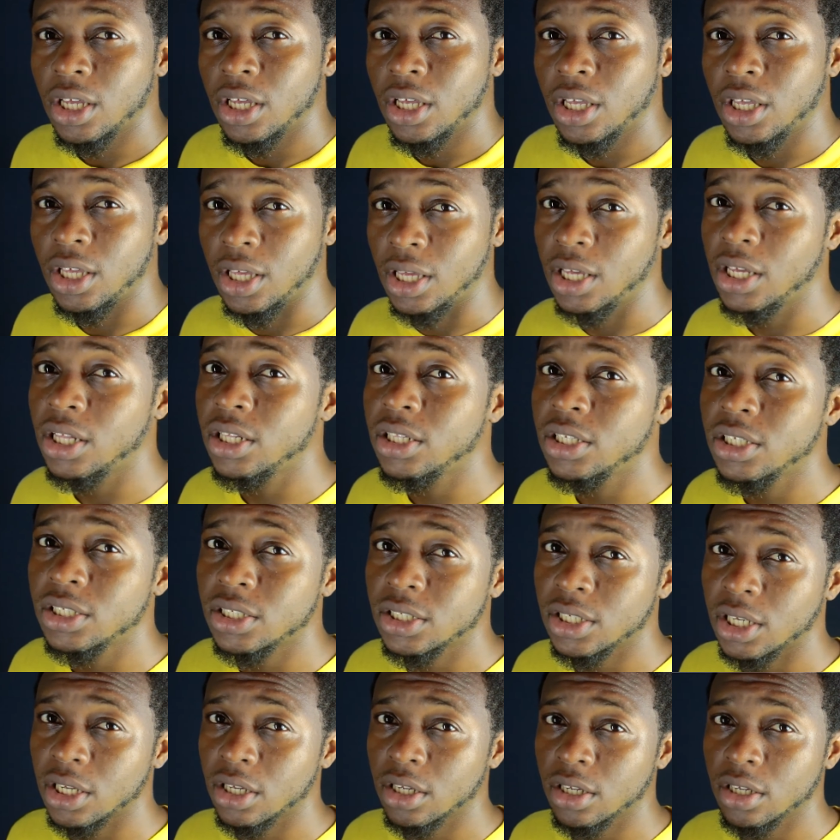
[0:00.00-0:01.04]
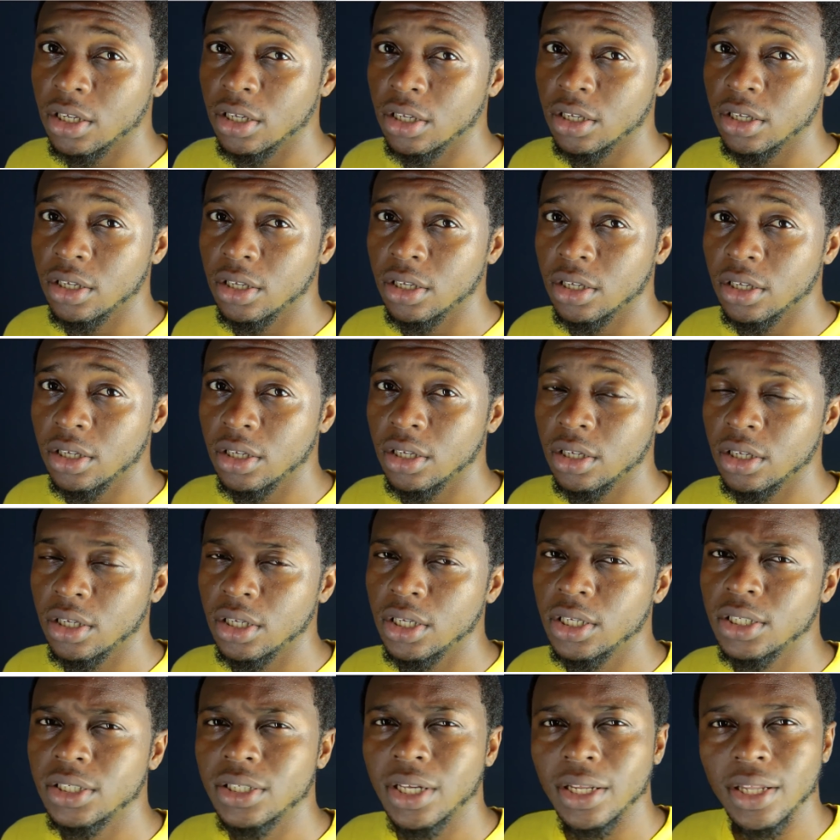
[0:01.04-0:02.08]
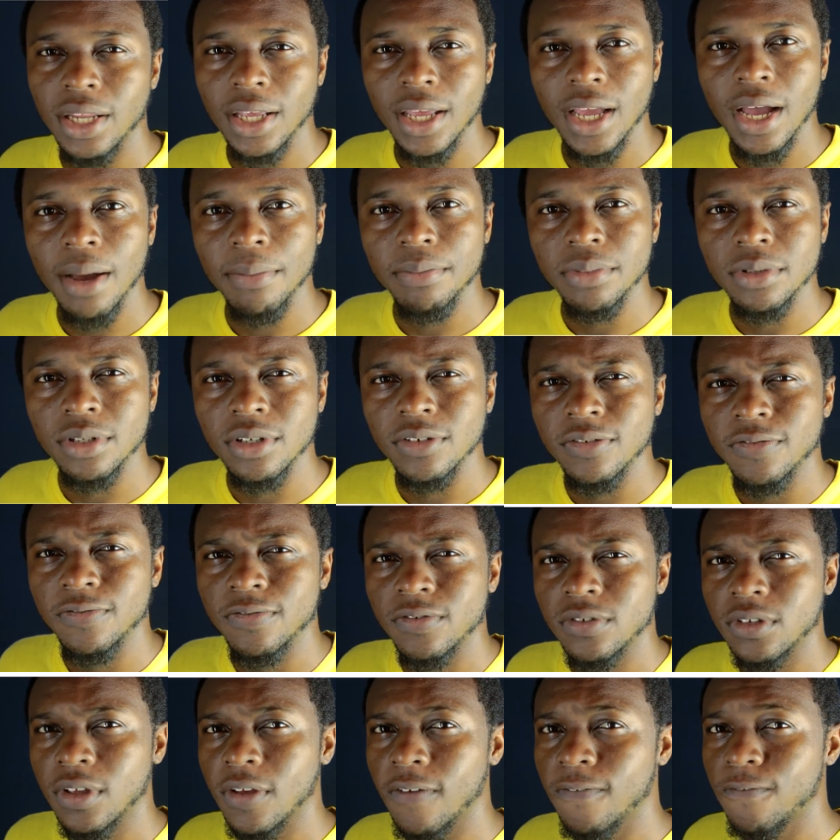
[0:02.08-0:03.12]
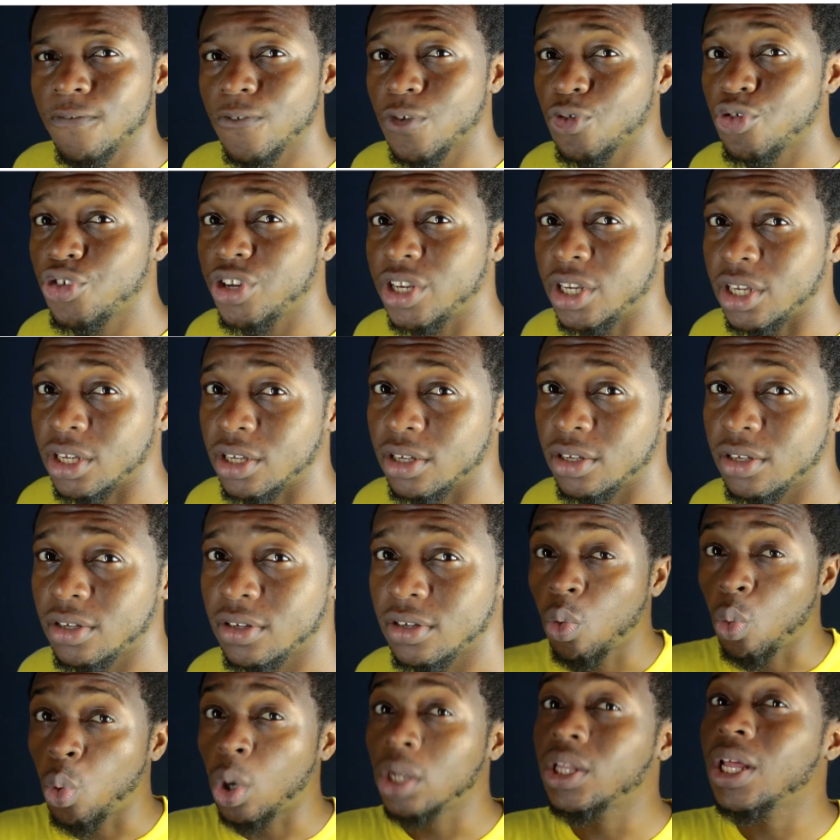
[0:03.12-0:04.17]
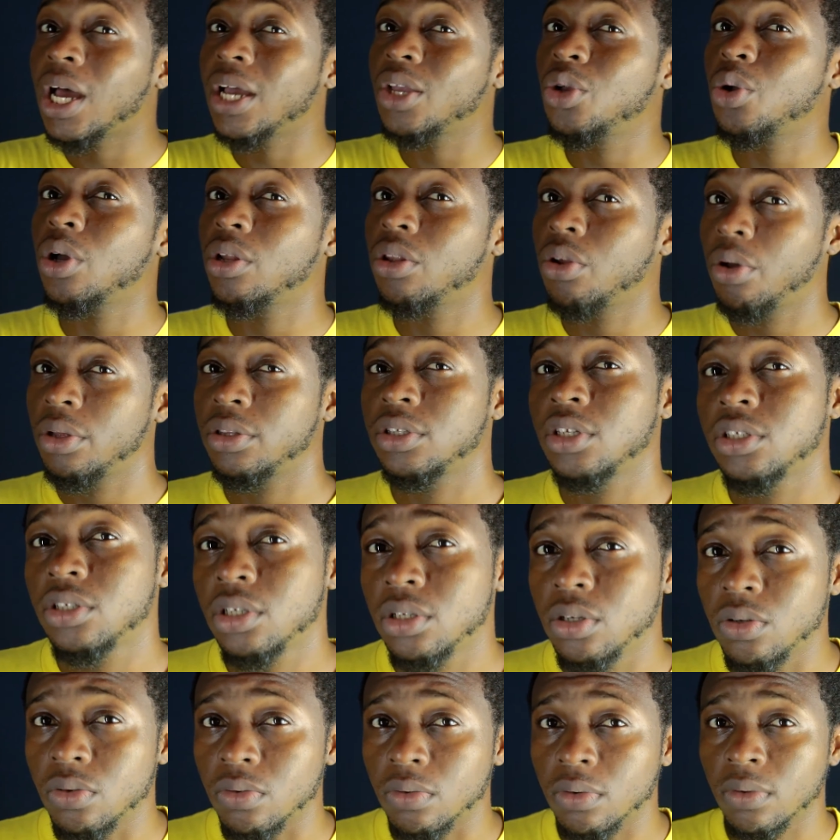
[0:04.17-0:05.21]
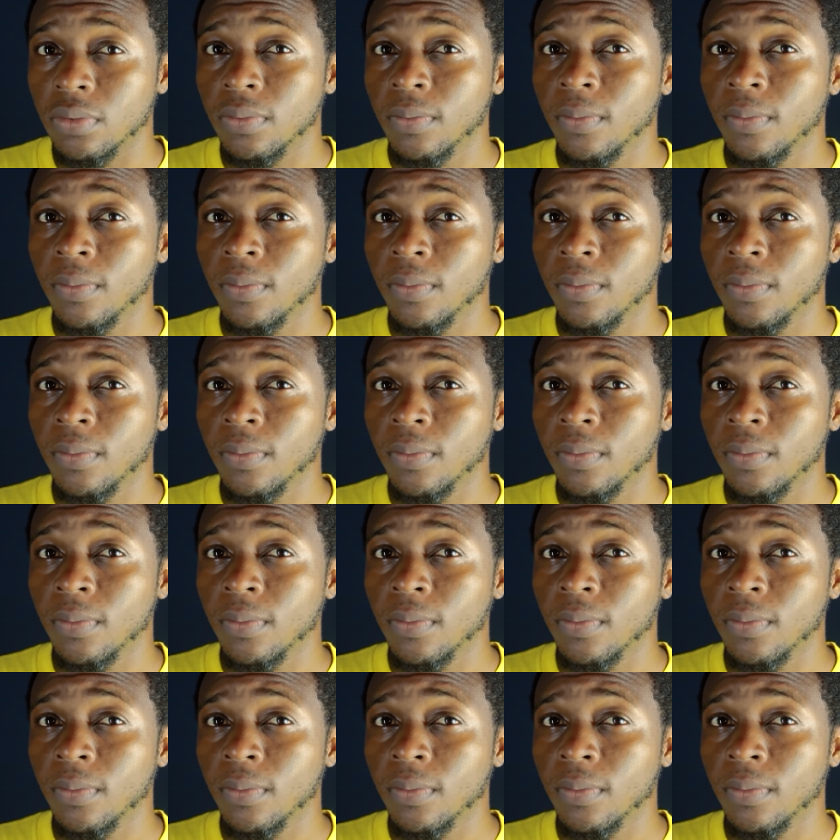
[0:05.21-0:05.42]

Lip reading: He healed the sick. He set the captives free. What are you anointed to do?